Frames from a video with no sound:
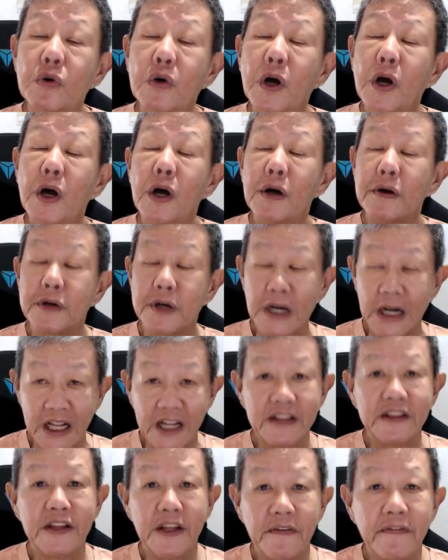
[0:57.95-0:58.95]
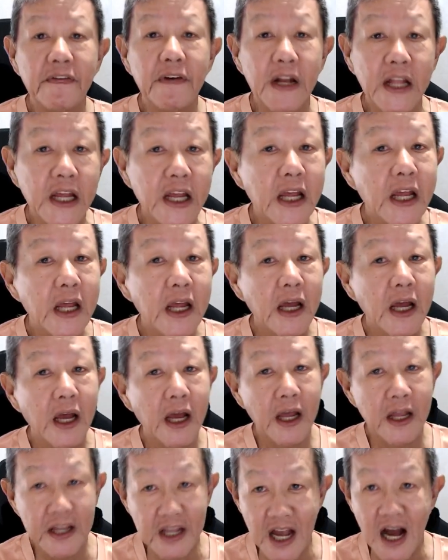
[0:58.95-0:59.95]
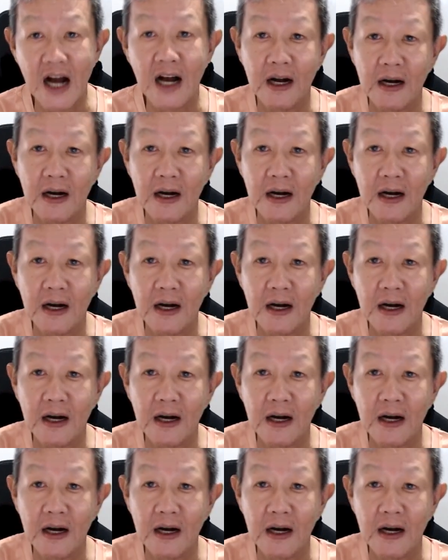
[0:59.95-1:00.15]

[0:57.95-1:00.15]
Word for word: relatively young.